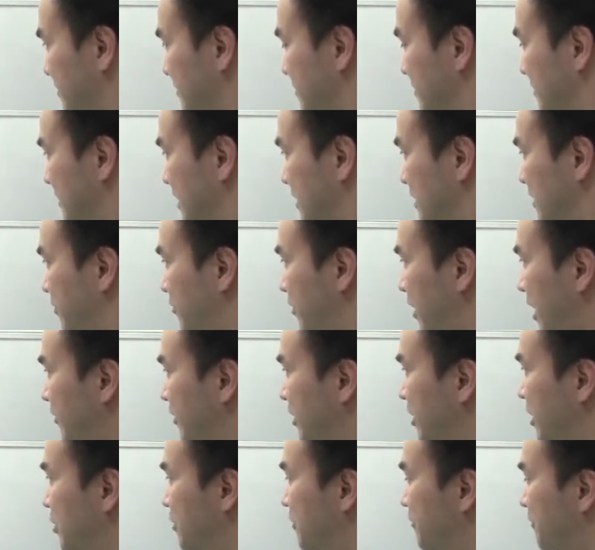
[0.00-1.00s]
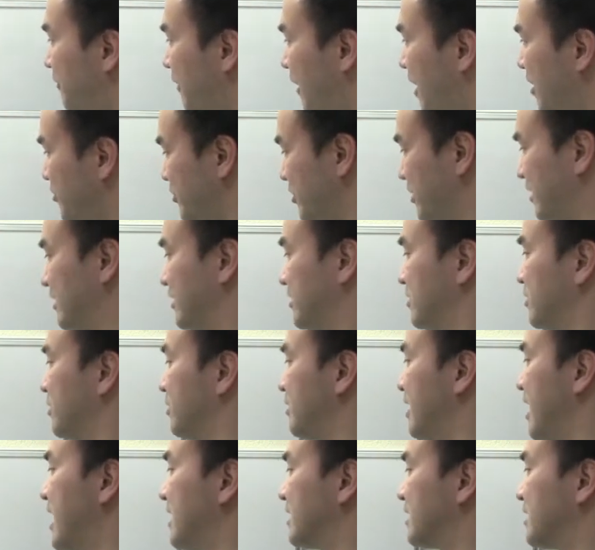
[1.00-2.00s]
revenue function so
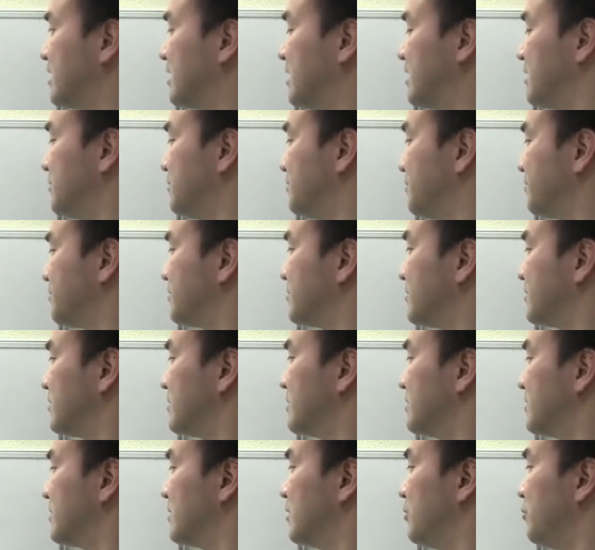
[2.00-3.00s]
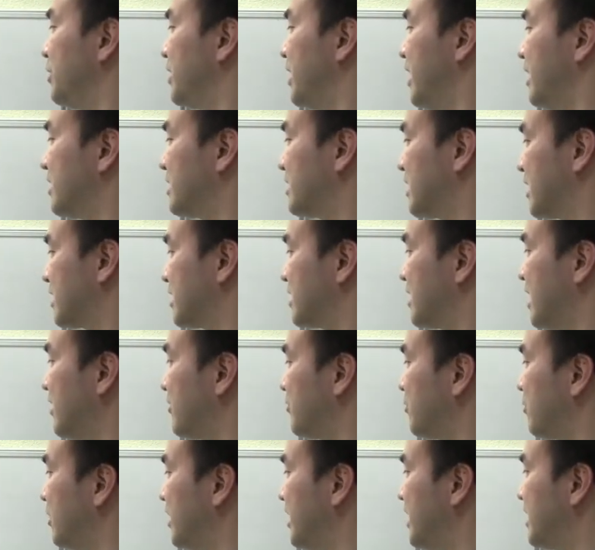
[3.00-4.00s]
that we can
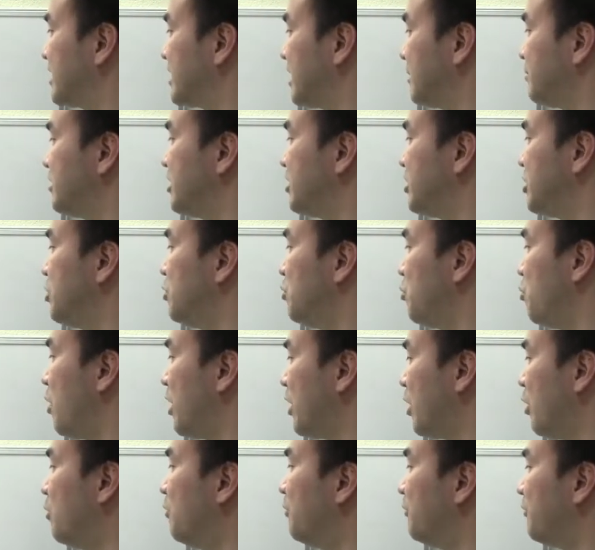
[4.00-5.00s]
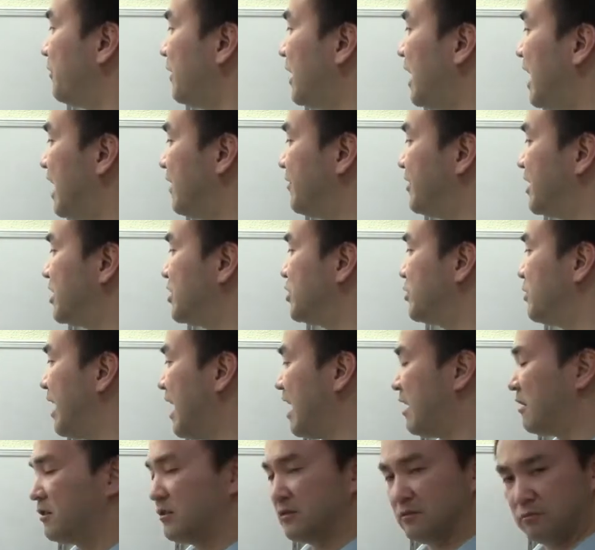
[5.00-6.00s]
successfully substitute 105 into our
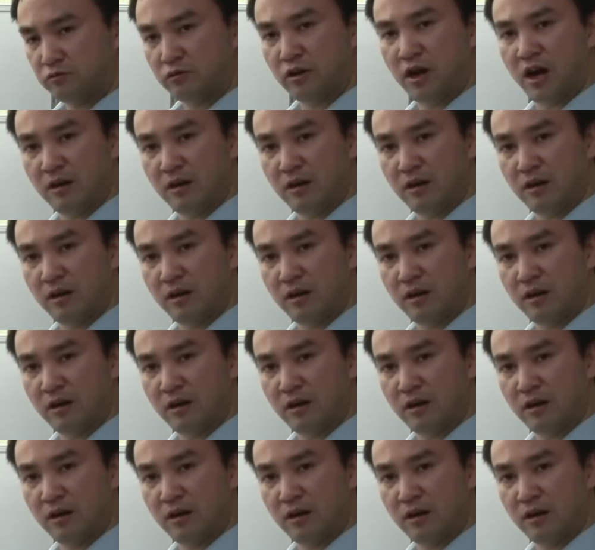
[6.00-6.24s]
problem.